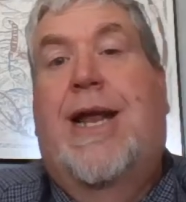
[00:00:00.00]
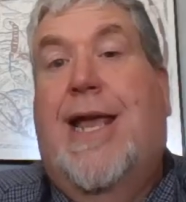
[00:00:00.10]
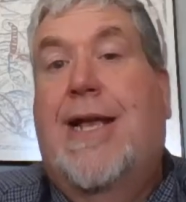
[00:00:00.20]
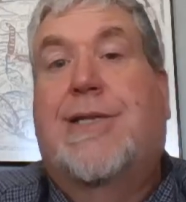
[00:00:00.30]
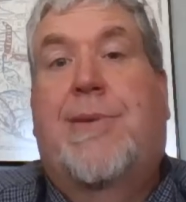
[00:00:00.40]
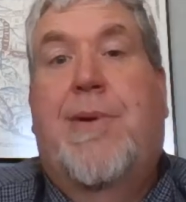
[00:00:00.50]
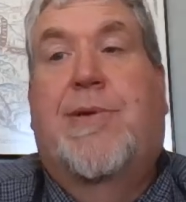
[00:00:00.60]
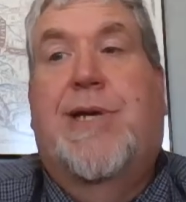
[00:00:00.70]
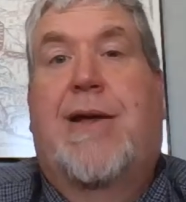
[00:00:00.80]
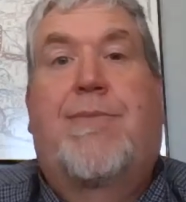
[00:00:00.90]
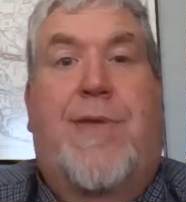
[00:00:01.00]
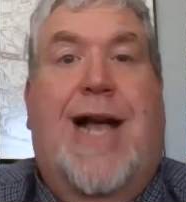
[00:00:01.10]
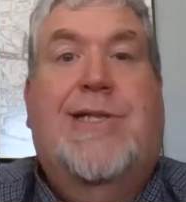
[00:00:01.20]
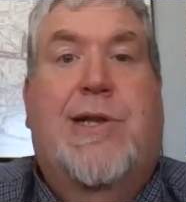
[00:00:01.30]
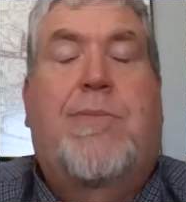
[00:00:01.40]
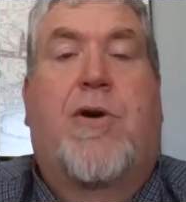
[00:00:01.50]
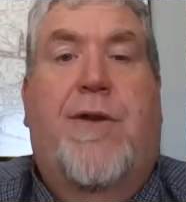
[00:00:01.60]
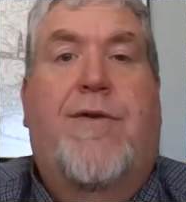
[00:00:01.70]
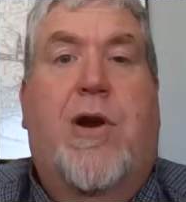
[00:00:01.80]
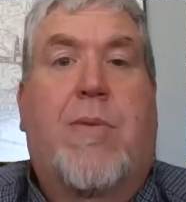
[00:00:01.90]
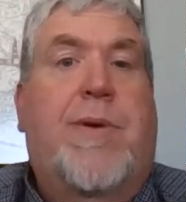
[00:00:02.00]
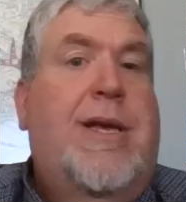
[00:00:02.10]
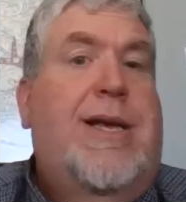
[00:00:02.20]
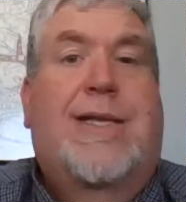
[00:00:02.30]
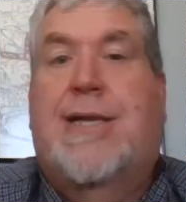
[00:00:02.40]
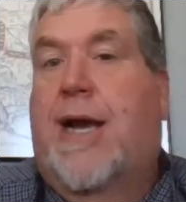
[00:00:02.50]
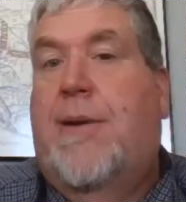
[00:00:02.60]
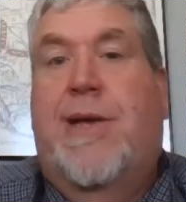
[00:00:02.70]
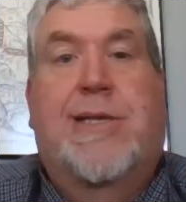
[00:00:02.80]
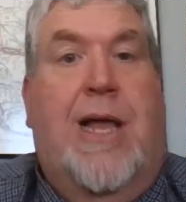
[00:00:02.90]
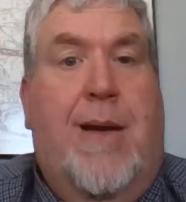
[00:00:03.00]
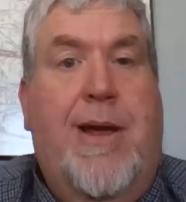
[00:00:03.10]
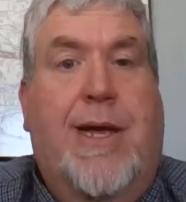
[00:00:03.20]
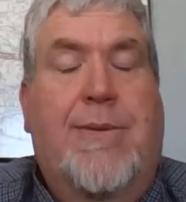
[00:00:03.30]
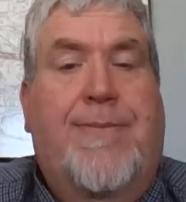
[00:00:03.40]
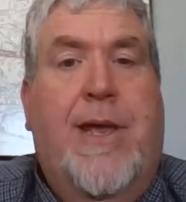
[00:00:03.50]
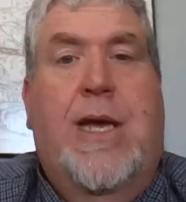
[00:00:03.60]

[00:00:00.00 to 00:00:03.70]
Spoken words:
And again, some people say that's the birth of Europe. It's not going to be Islamic.